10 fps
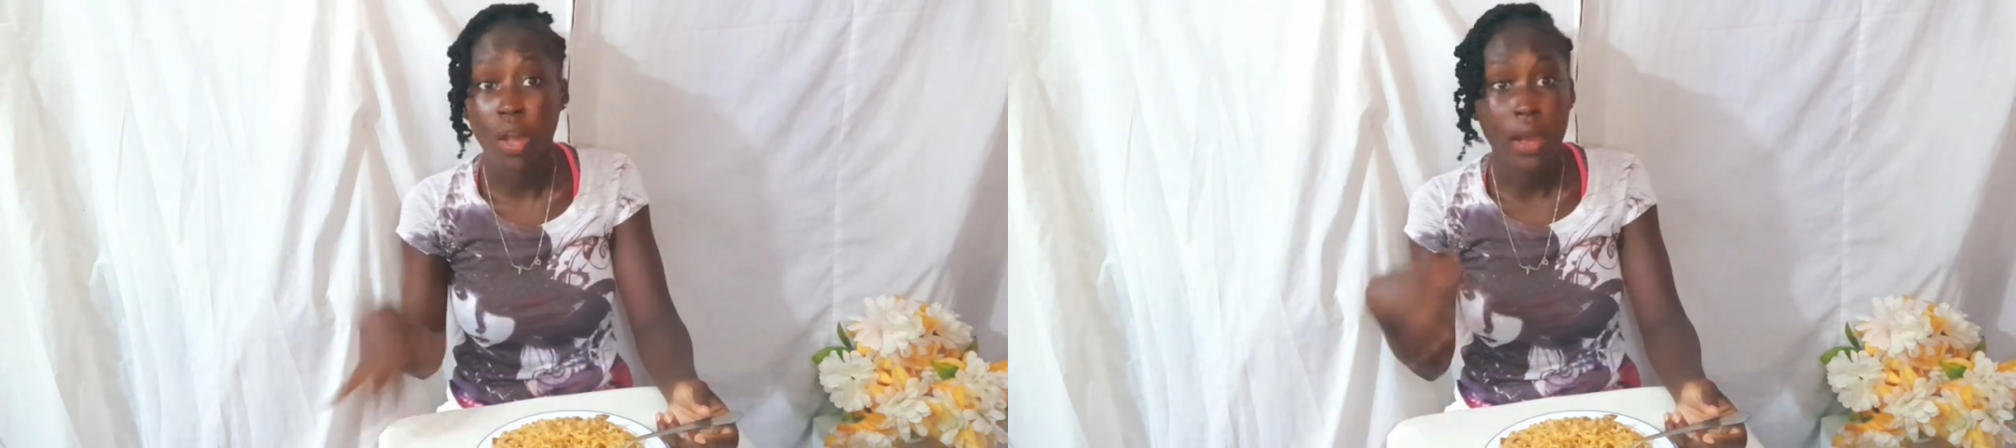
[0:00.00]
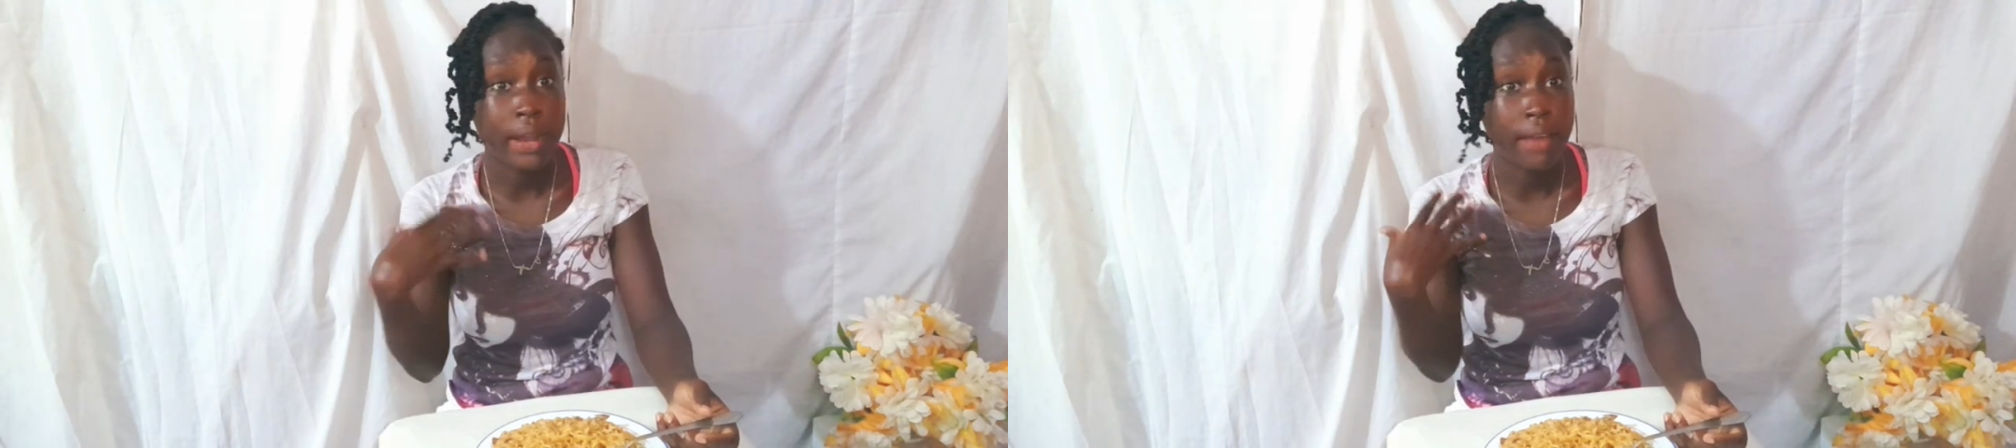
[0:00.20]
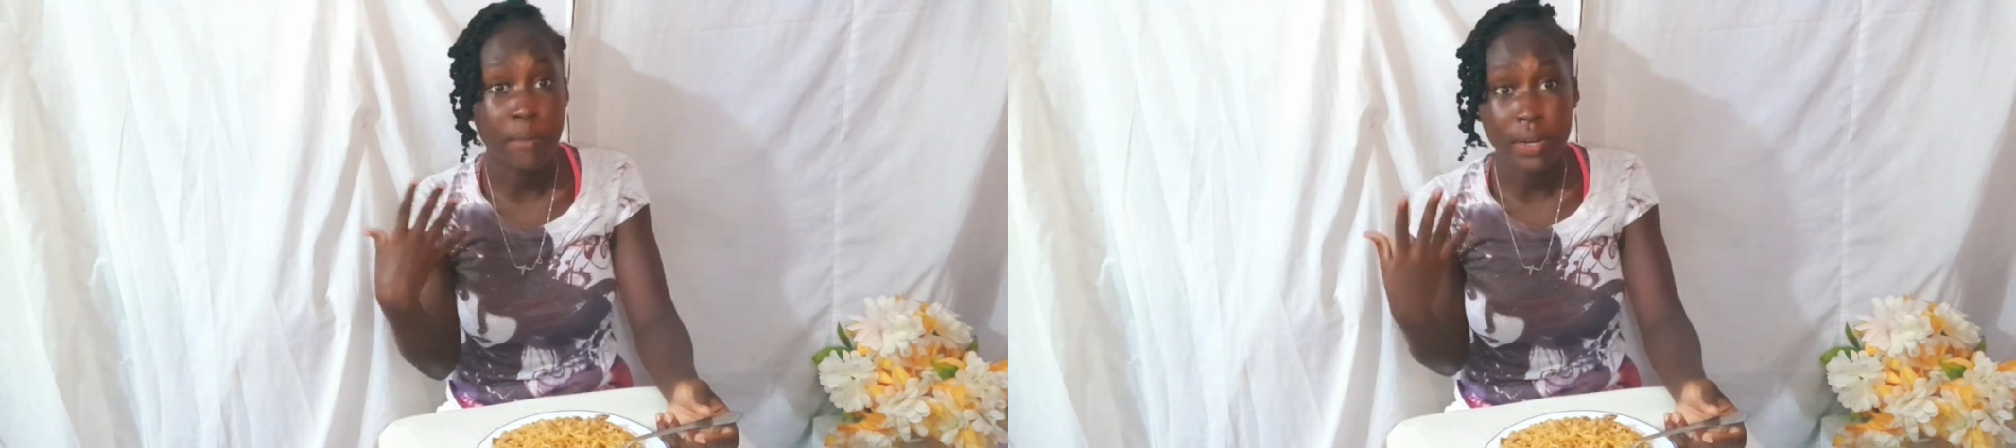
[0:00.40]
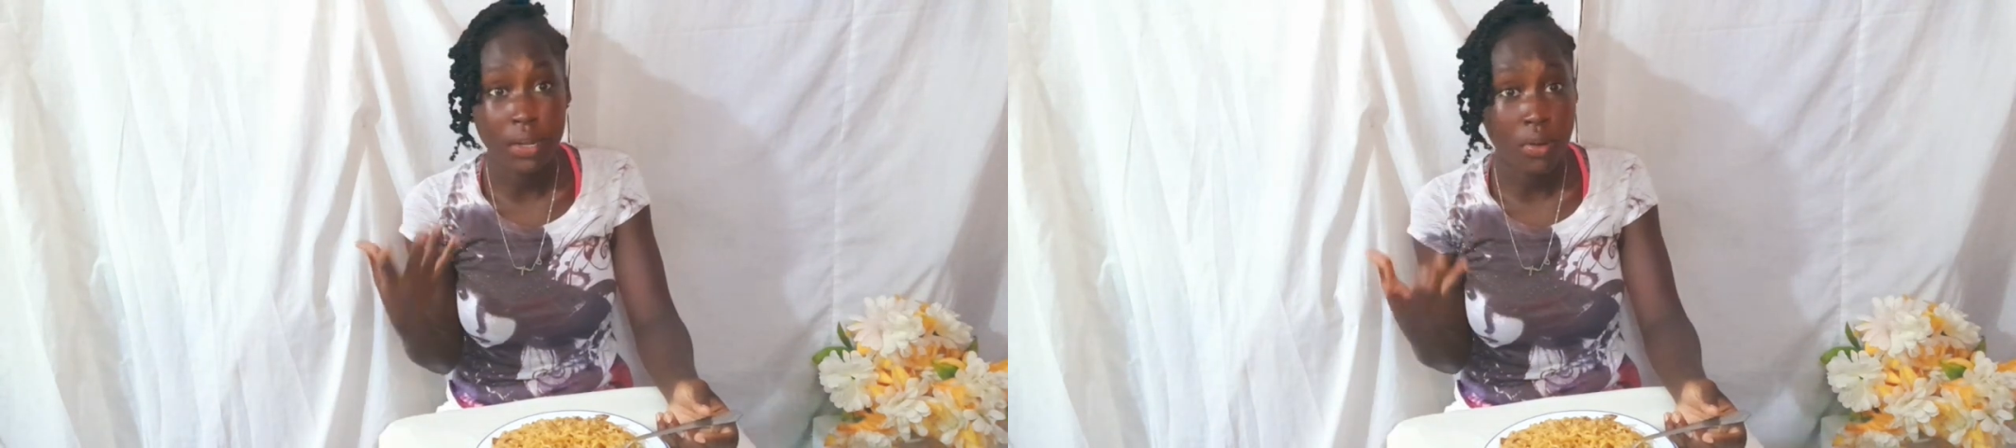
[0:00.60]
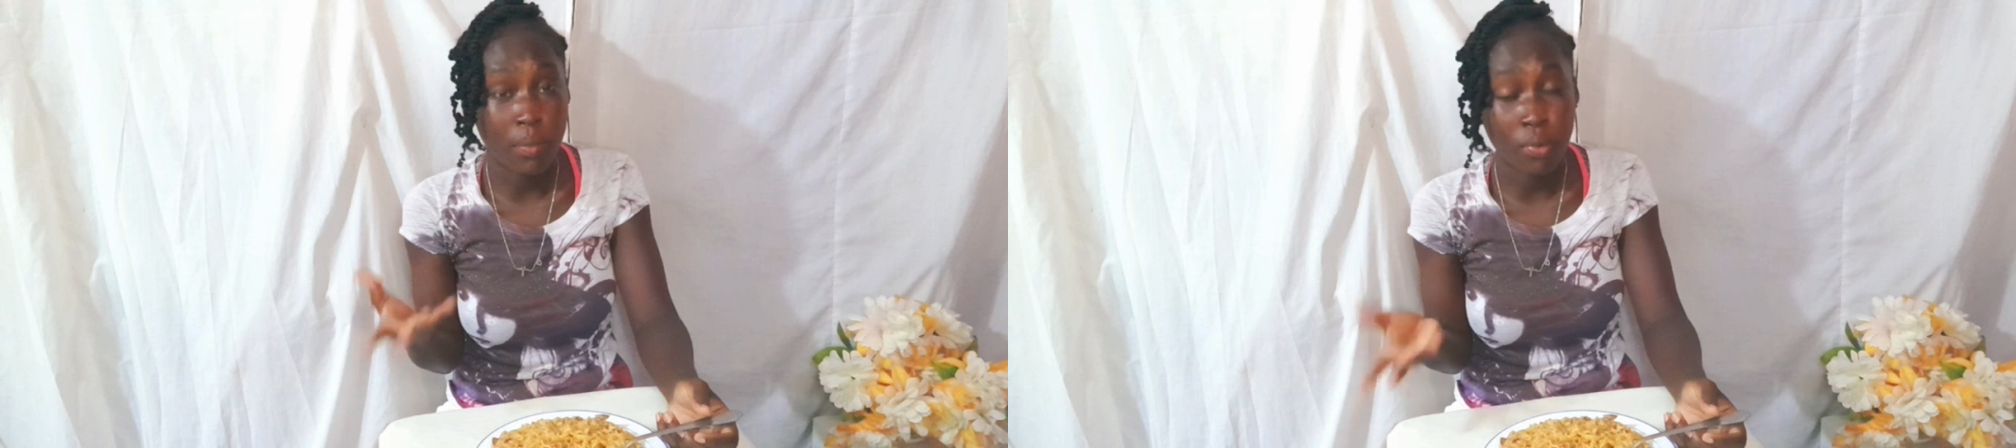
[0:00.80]
and everybody
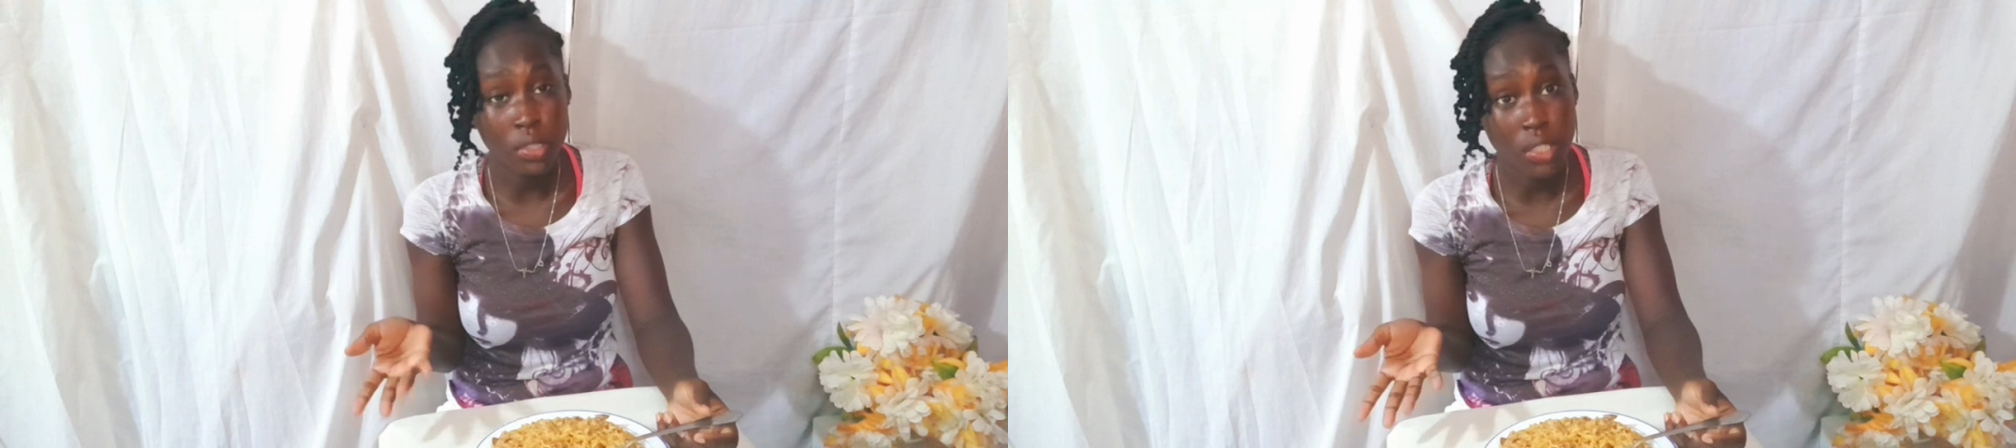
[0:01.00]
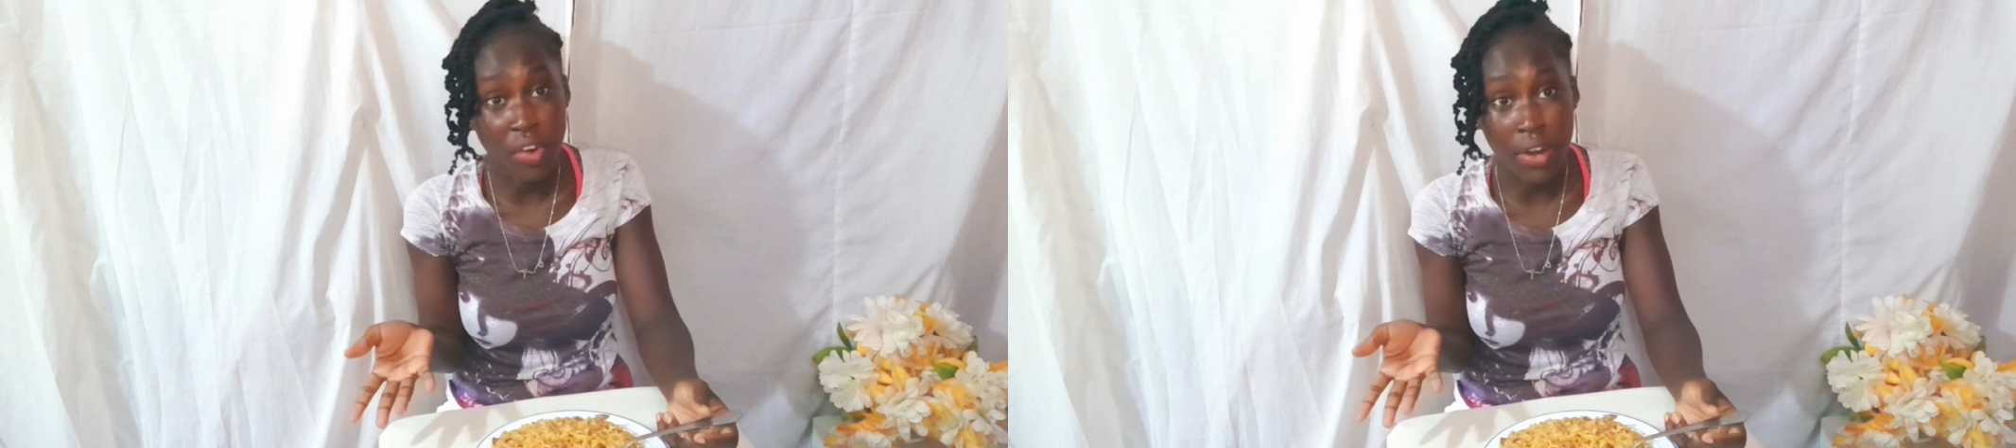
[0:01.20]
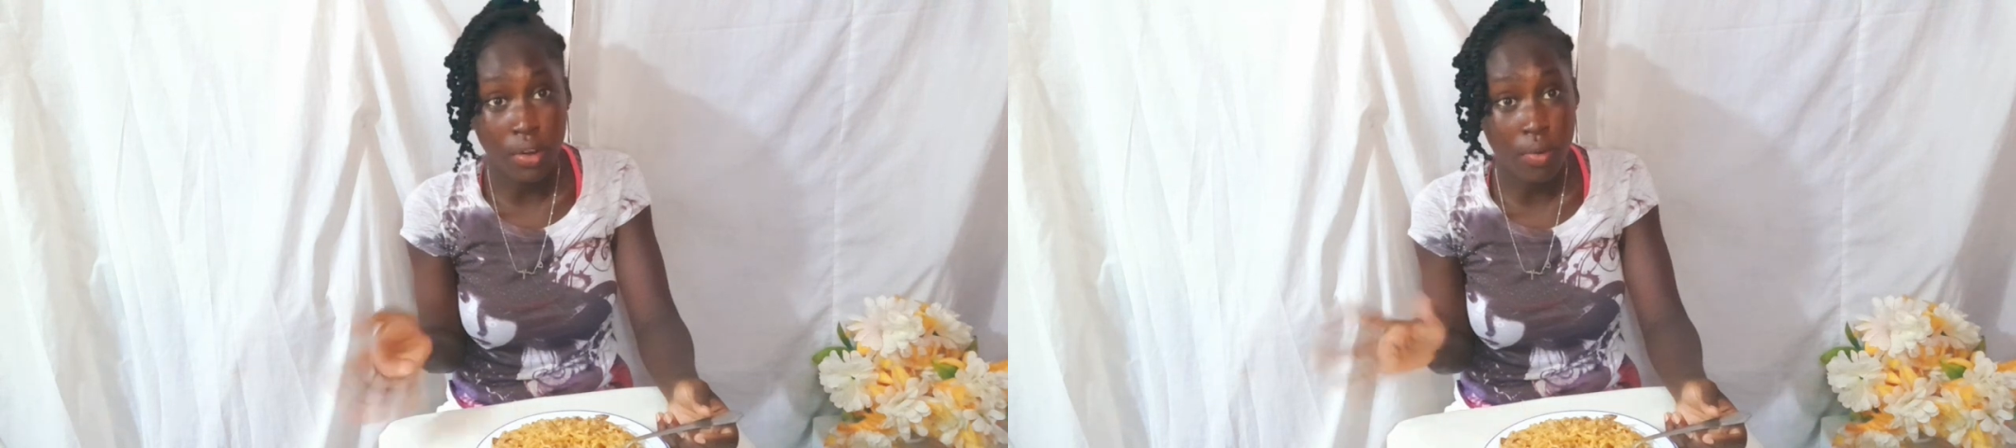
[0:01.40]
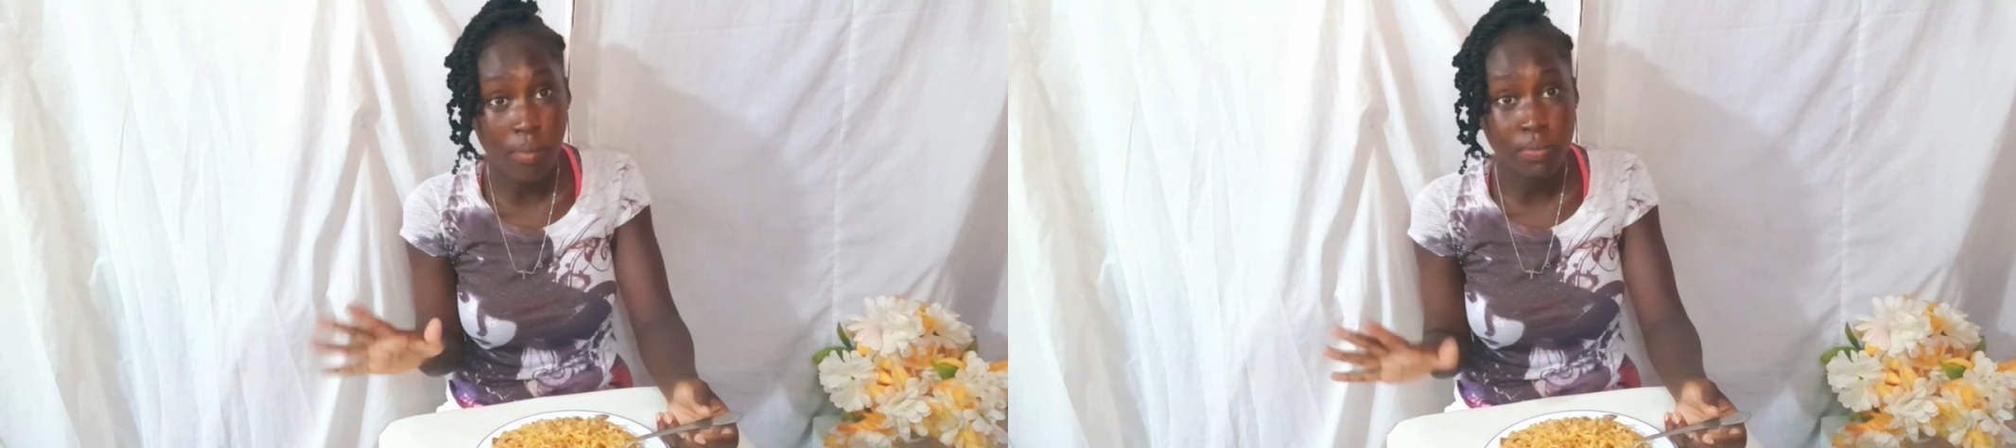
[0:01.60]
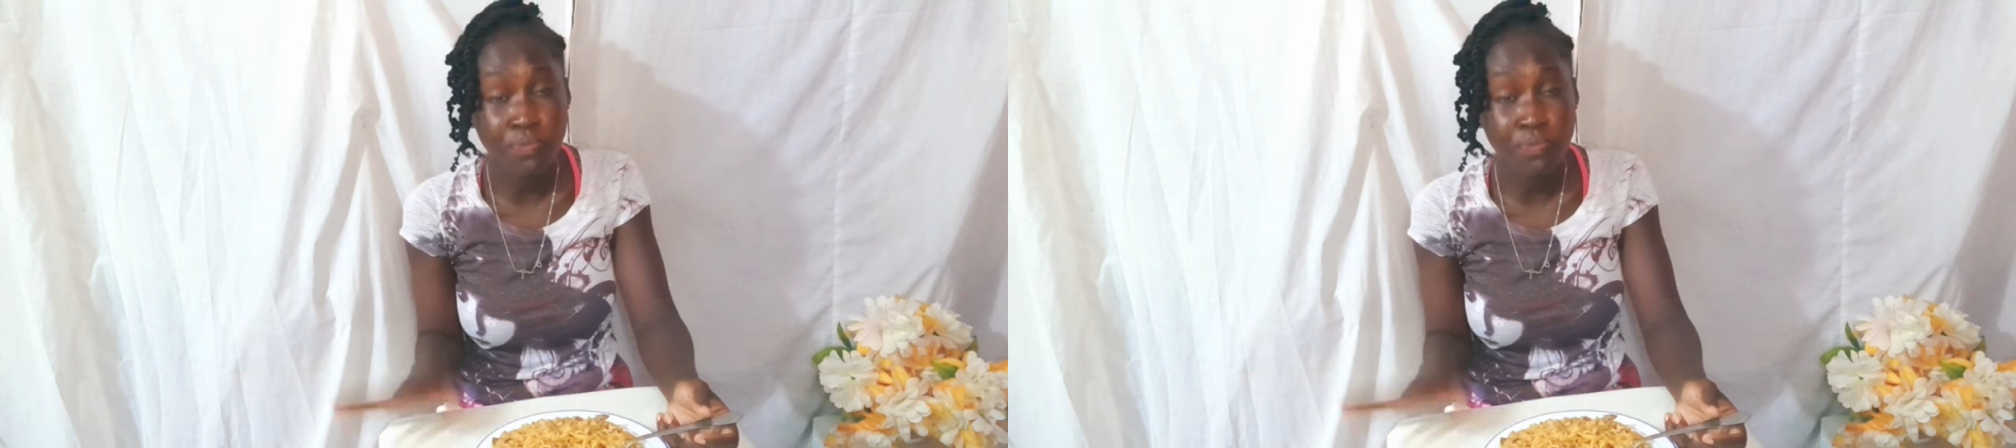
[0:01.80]
are doing hunting right now,